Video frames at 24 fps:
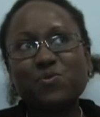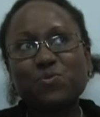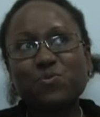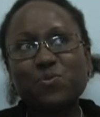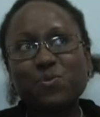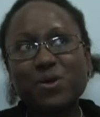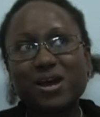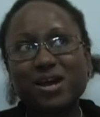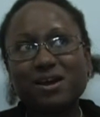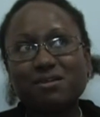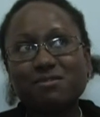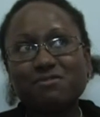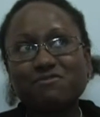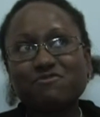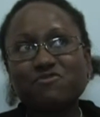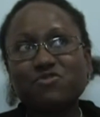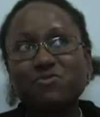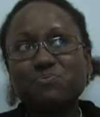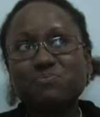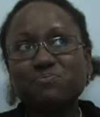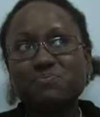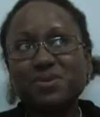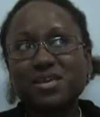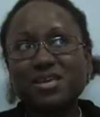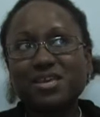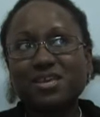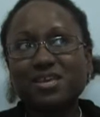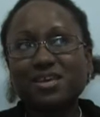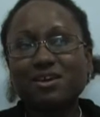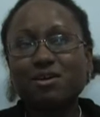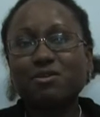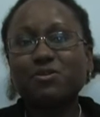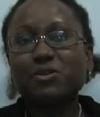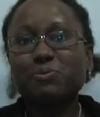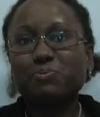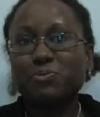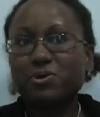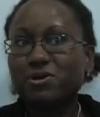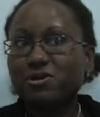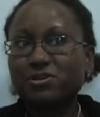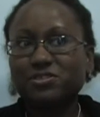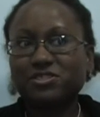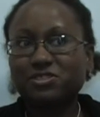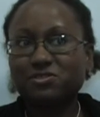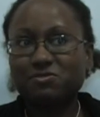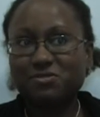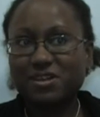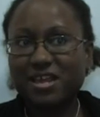Well, for me, on a
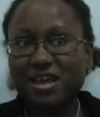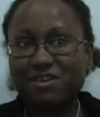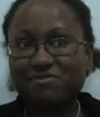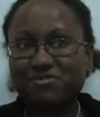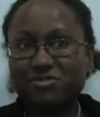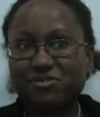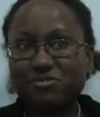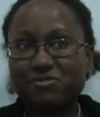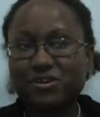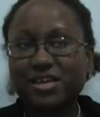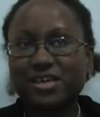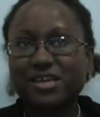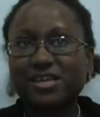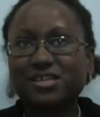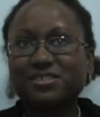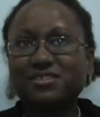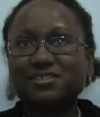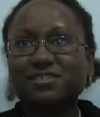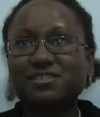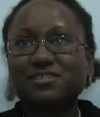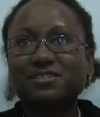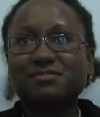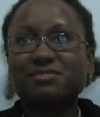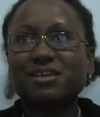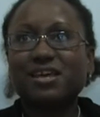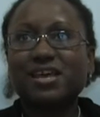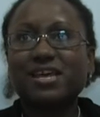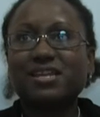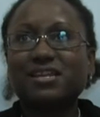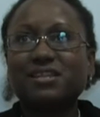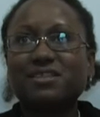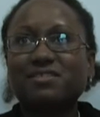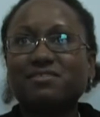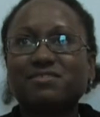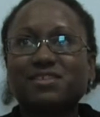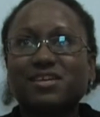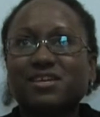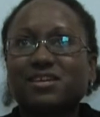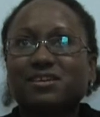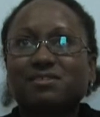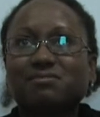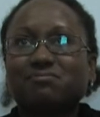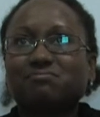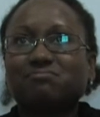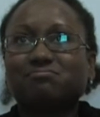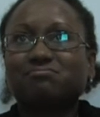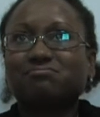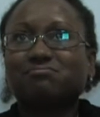personal level, it isn't
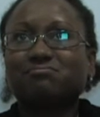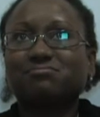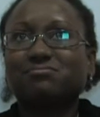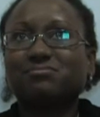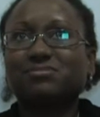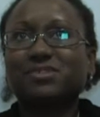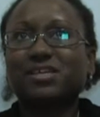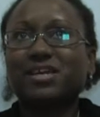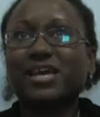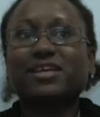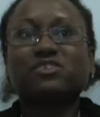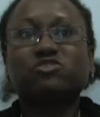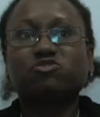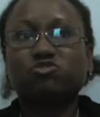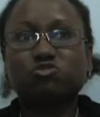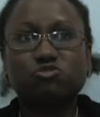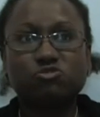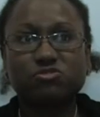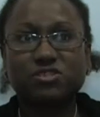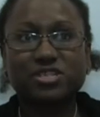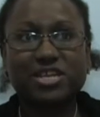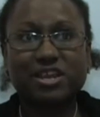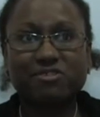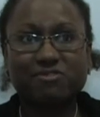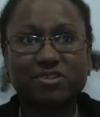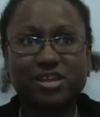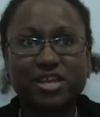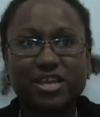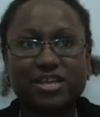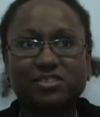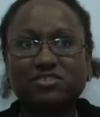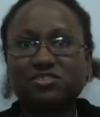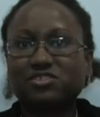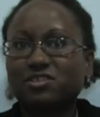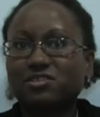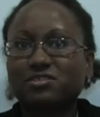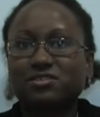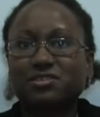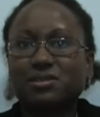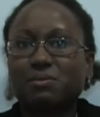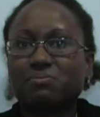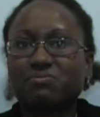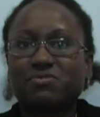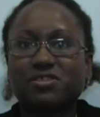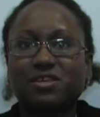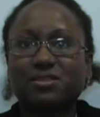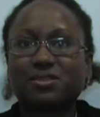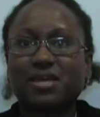anything extraordinary. It's just
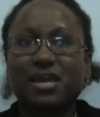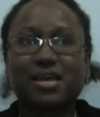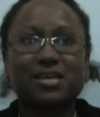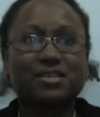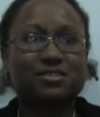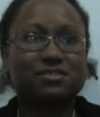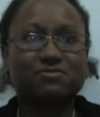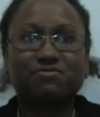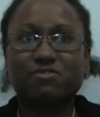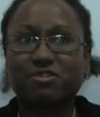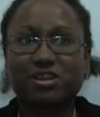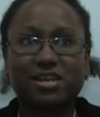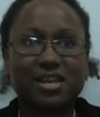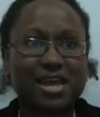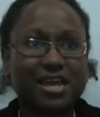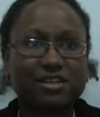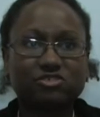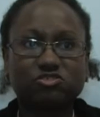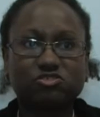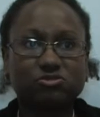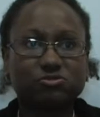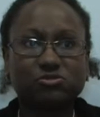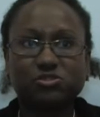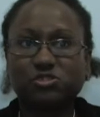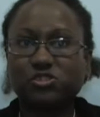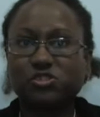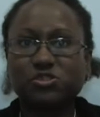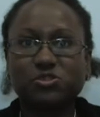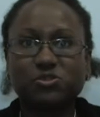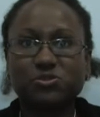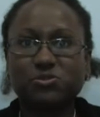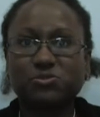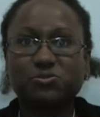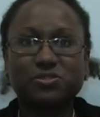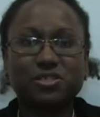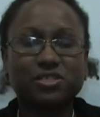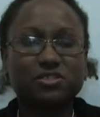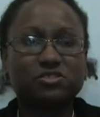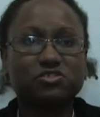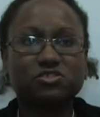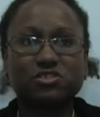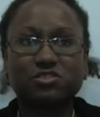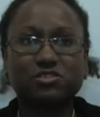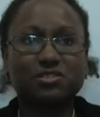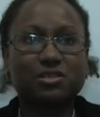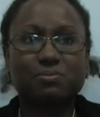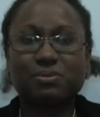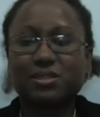something that is very natural to use. It's
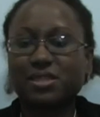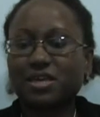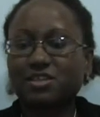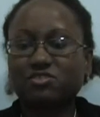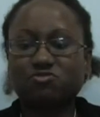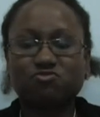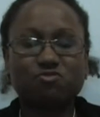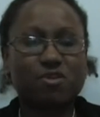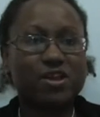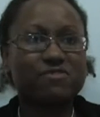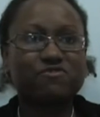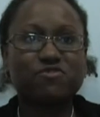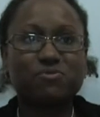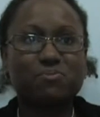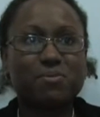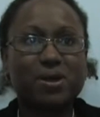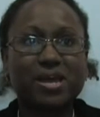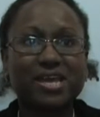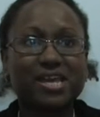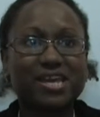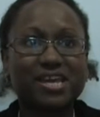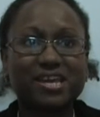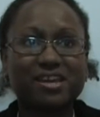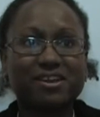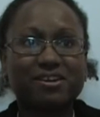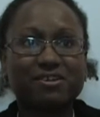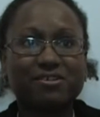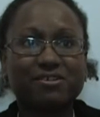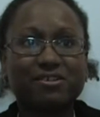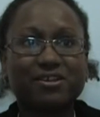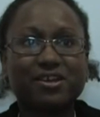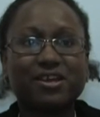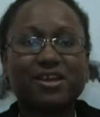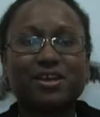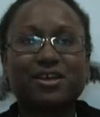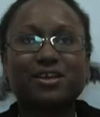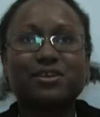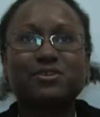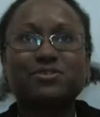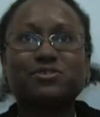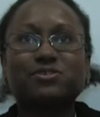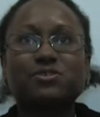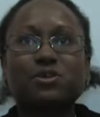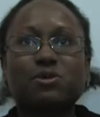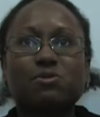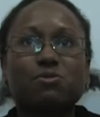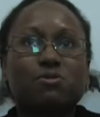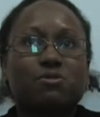just something that's right for my hair.
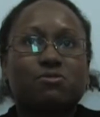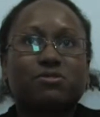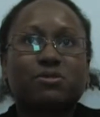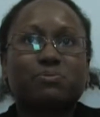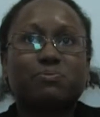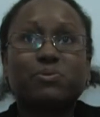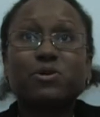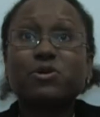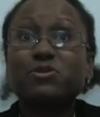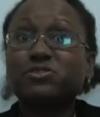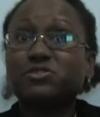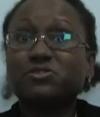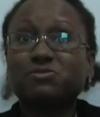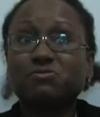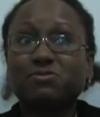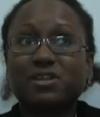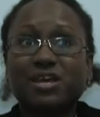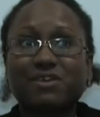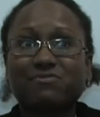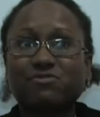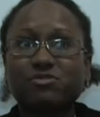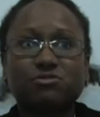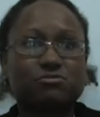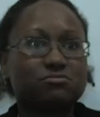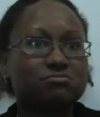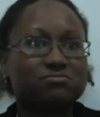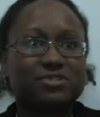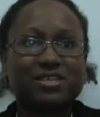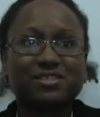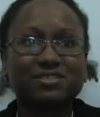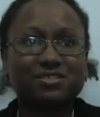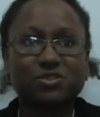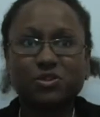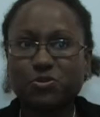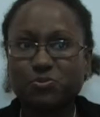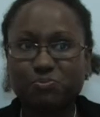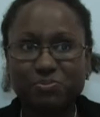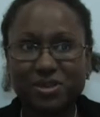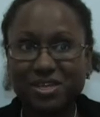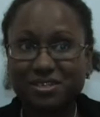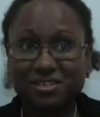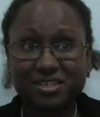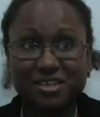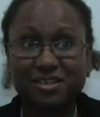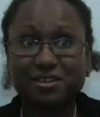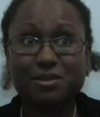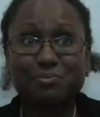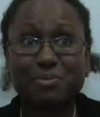So on a personal level, there's no
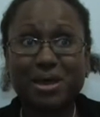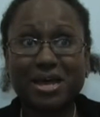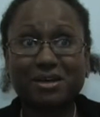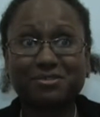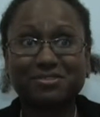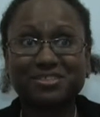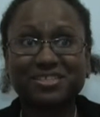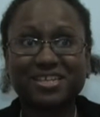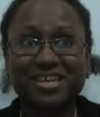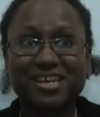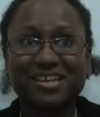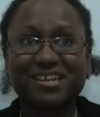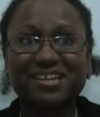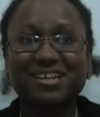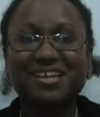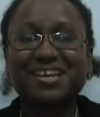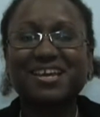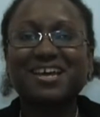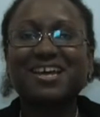big deal about it.